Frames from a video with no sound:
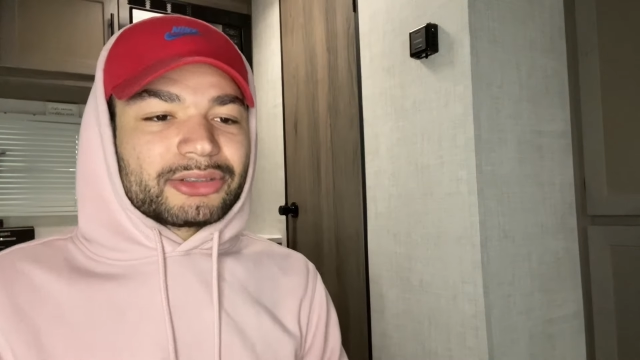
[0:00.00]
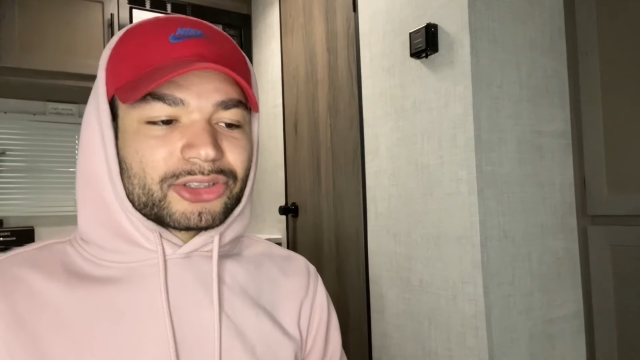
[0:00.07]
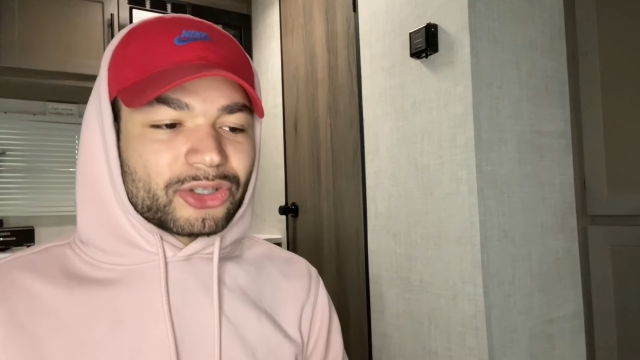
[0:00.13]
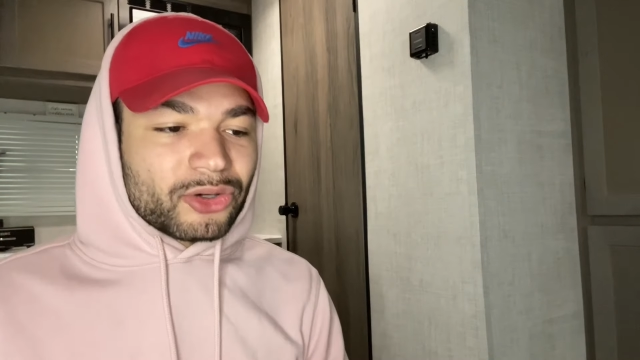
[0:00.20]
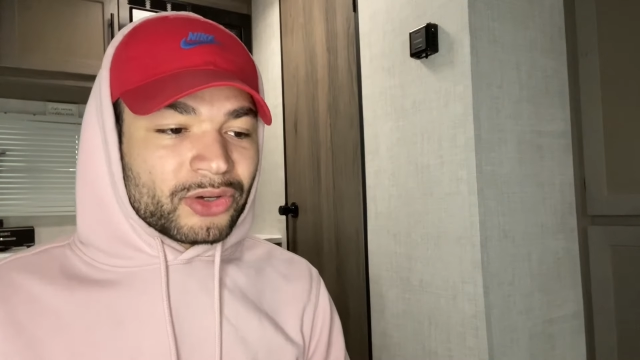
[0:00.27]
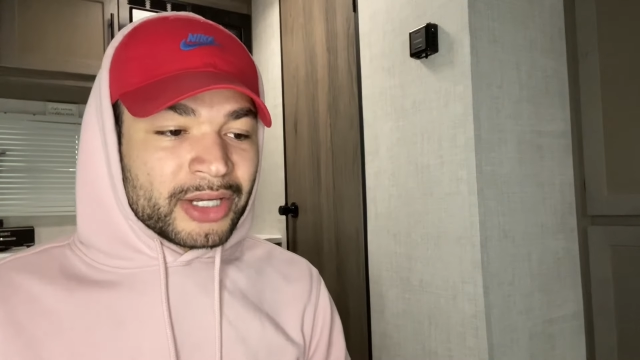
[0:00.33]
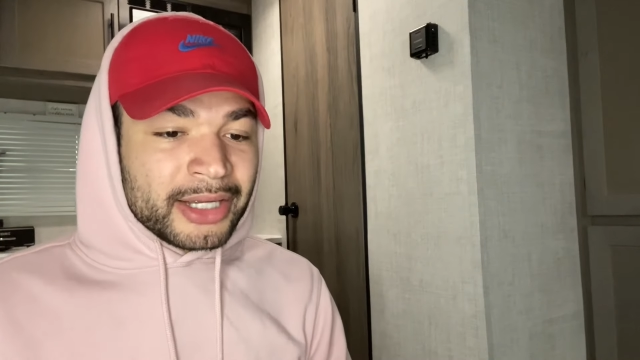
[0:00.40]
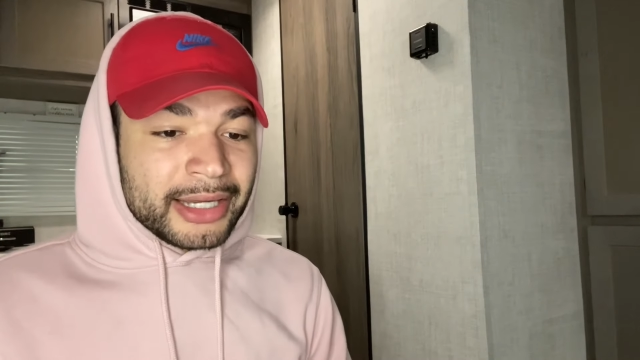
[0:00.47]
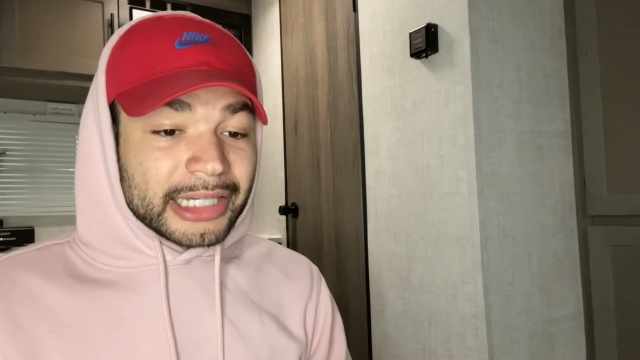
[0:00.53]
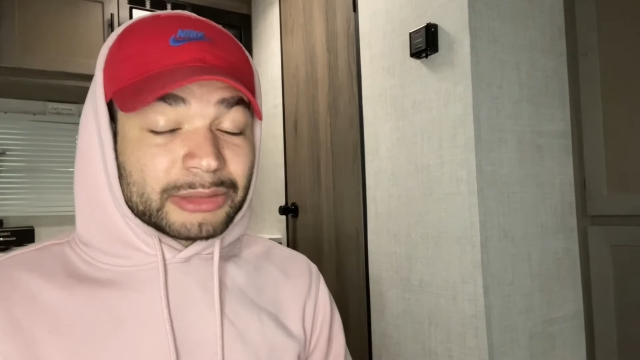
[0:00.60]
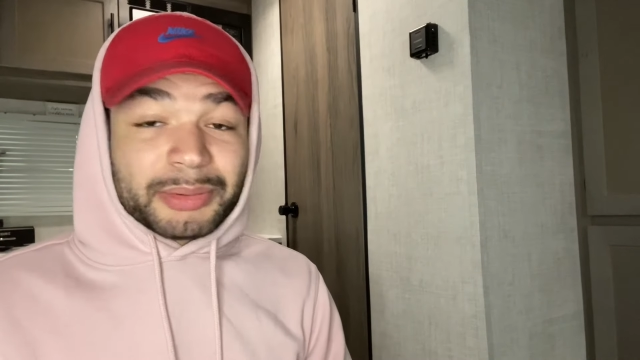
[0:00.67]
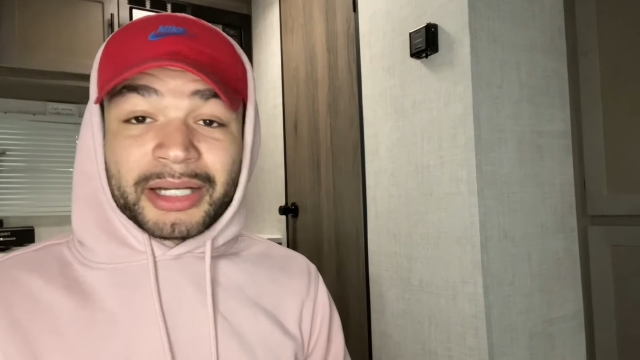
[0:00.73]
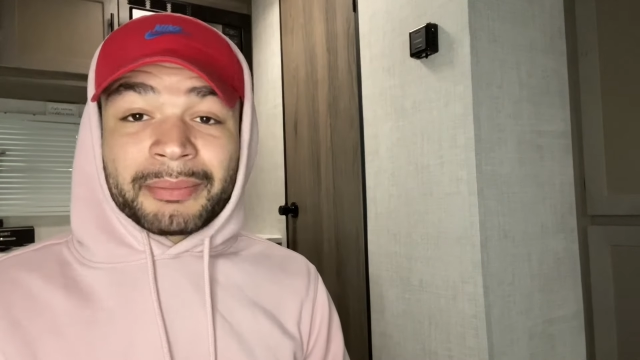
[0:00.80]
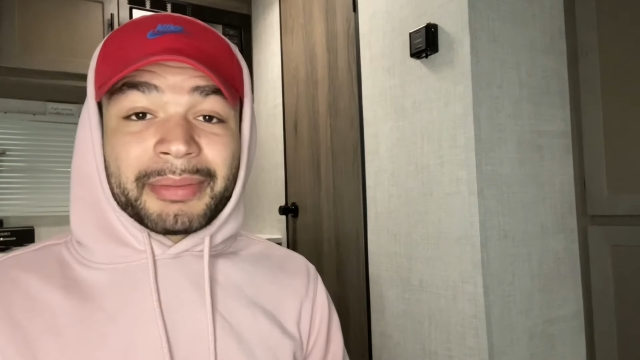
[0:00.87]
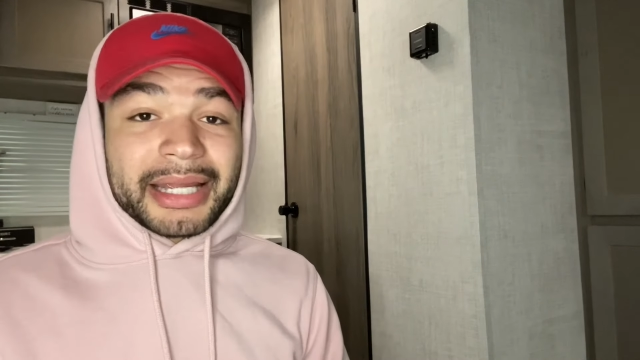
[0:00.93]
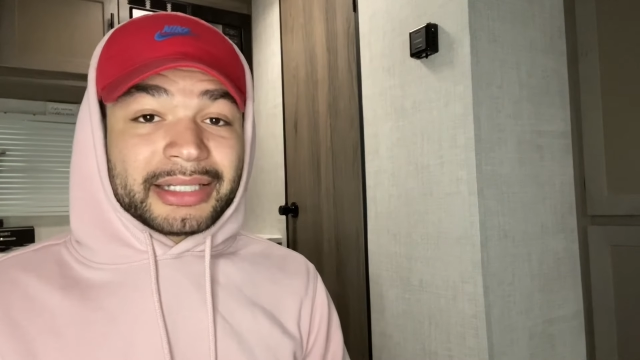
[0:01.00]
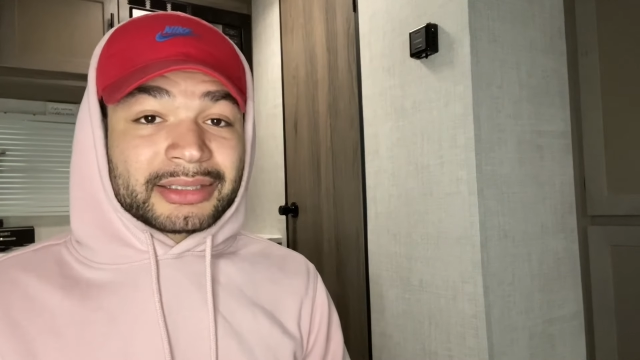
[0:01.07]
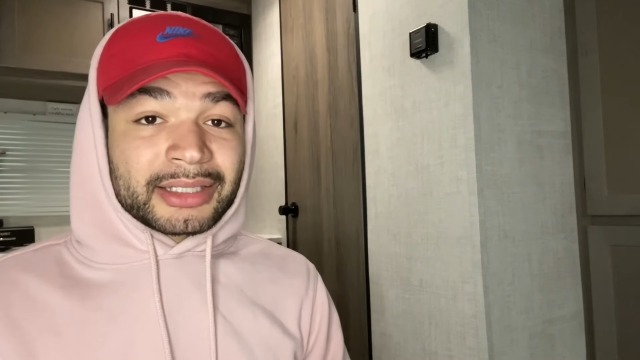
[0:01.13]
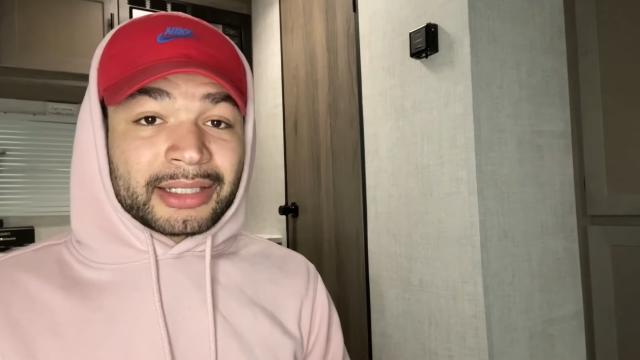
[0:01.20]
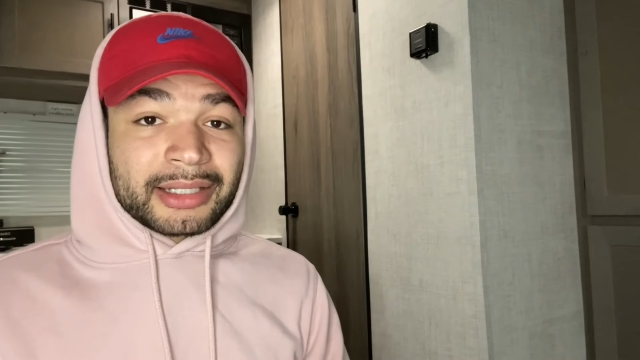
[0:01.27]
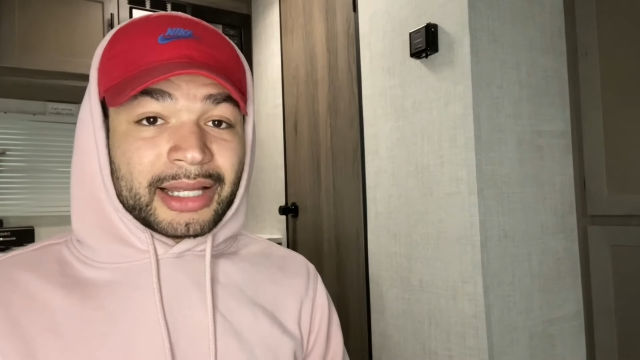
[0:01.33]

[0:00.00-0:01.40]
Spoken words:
So it's been amazing.